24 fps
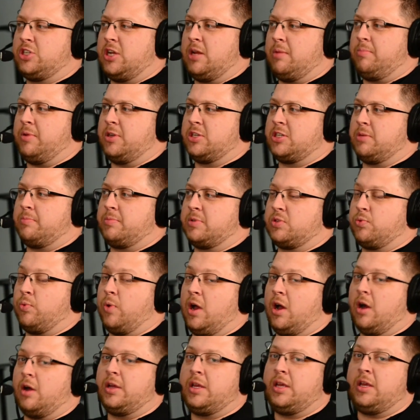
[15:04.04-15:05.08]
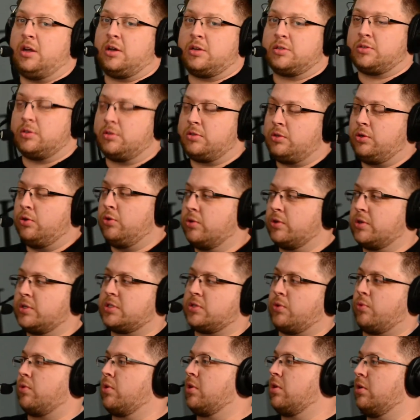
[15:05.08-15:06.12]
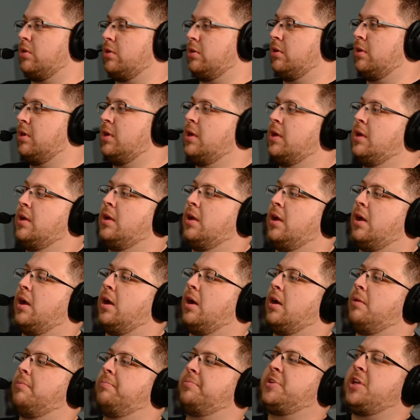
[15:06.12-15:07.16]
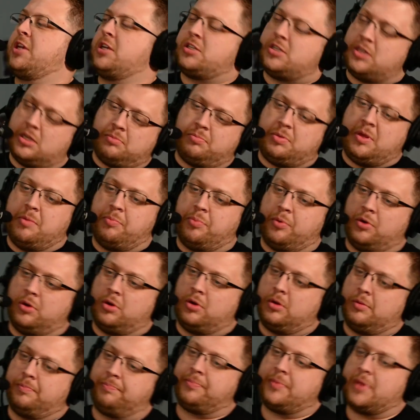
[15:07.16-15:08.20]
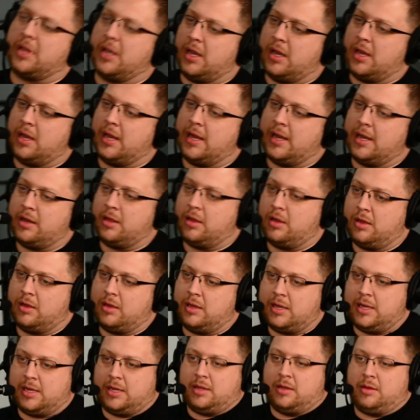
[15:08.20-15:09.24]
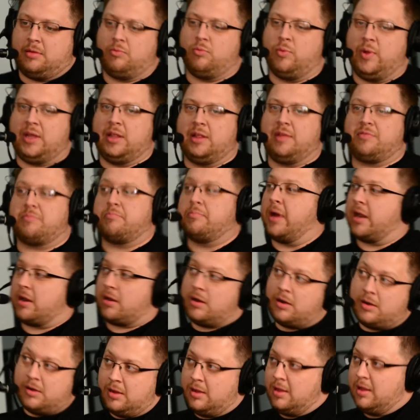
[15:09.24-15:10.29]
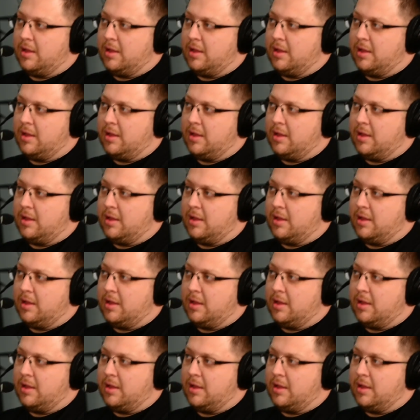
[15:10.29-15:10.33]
Championship as well. He also tours the world teaching people how to weightlift better.